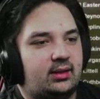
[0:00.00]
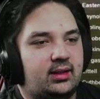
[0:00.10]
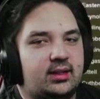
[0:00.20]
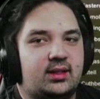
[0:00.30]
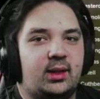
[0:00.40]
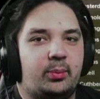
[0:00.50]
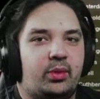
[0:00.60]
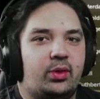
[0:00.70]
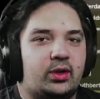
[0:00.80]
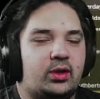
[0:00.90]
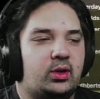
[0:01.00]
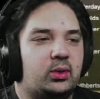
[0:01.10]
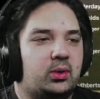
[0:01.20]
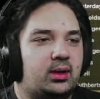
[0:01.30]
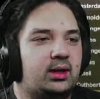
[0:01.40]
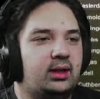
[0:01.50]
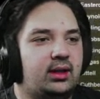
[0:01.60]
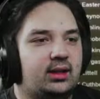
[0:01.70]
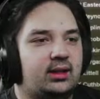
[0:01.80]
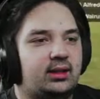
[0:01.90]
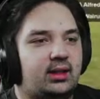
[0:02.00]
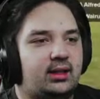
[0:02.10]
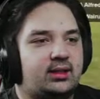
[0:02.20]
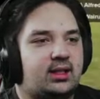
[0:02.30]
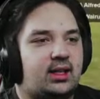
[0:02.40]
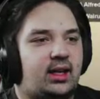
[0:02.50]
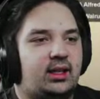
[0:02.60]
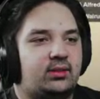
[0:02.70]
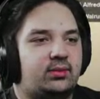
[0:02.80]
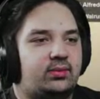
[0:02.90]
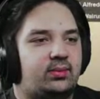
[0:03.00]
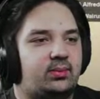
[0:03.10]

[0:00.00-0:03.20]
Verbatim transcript: Listen up the core. It's kind of